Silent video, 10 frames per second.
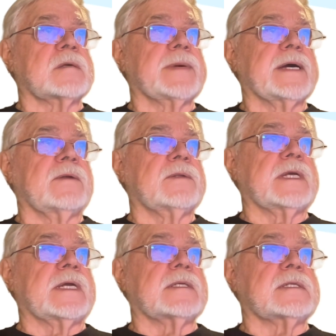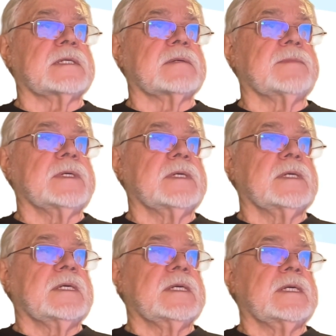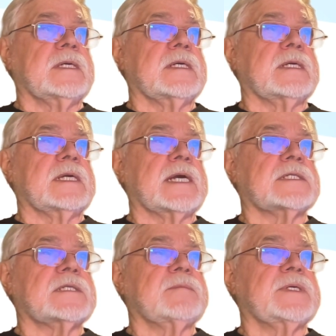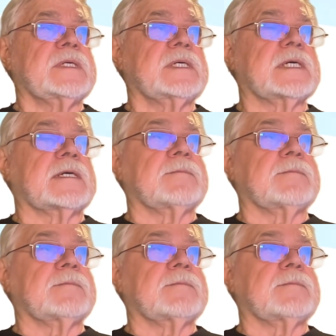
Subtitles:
about, that it has to be